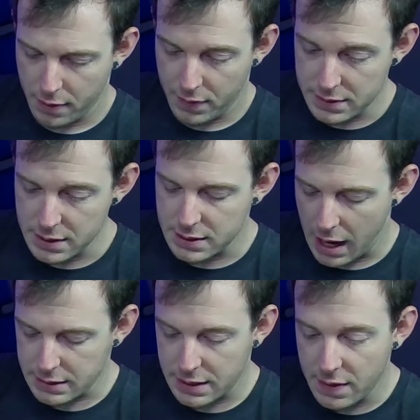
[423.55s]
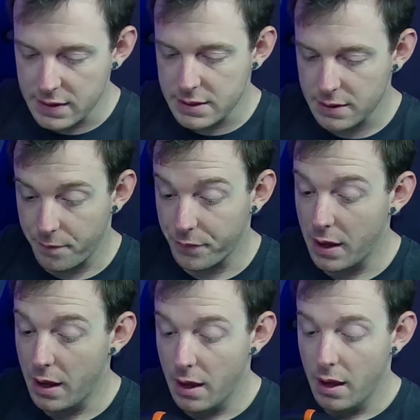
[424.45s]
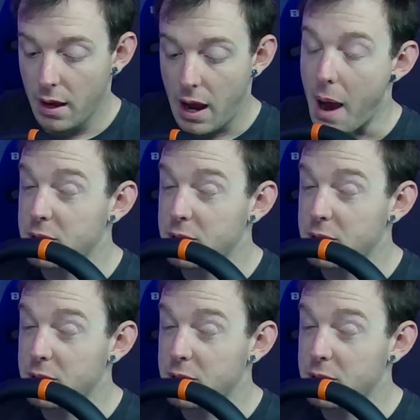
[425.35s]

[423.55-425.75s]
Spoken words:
This is nice. I'm